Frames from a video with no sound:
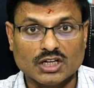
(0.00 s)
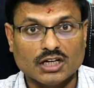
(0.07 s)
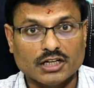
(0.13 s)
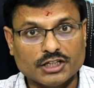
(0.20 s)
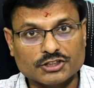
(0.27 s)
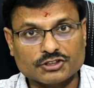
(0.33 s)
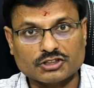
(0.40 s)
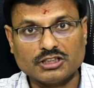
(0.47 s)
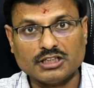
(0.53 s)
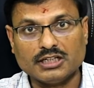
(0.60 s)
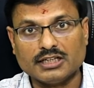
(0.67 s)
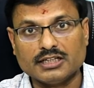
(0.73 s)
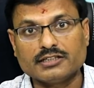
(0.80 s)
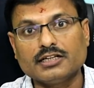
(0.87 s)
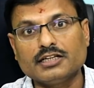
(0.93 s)

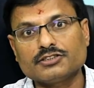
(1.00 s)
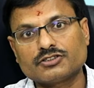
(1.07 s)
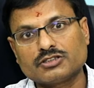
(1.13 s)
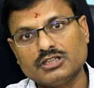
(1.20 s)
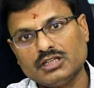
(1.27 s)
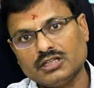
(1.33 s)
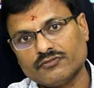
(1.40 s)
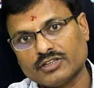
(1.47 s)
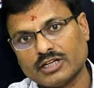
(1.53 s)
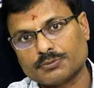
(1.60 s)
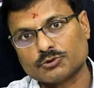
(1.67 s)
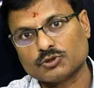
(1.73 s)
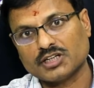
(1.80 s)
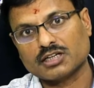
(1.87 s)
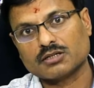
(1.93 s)
History. In history, we have
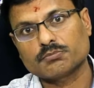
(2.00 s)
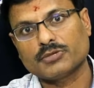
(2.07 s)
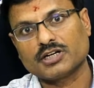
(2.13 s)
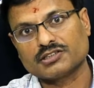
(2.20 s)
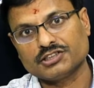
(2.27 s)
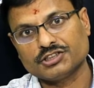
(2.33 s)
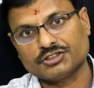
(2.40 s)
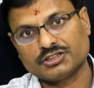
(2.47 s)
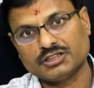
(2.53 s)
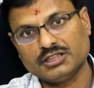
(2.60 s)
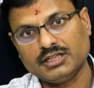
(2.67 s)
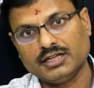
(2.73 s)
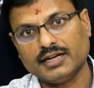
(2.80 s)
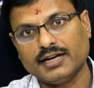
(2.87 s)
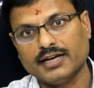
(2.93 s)
to take birth
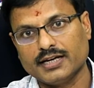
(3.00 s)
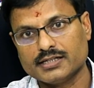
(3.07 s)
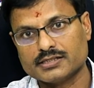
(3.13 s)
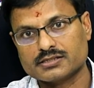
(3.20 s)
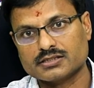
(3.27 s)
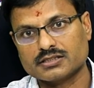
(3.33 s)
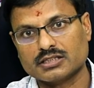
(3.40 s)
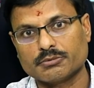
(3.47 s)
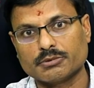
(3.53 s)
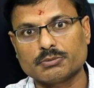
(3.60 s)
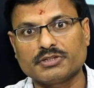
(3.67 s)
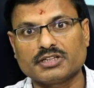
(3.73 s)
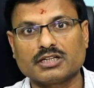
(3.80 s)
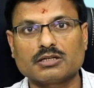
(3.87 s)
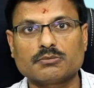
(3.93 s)
history, age,
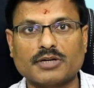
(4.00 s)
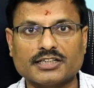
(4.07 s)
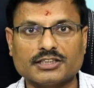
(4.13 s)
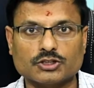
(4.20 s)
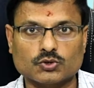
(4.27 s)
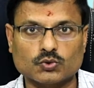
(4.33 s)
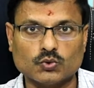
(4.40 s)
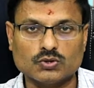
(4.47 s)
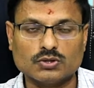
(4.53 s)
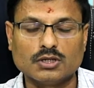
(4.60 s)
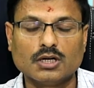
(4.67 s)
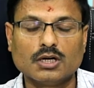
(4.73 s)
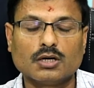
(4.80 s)
developmental milestone,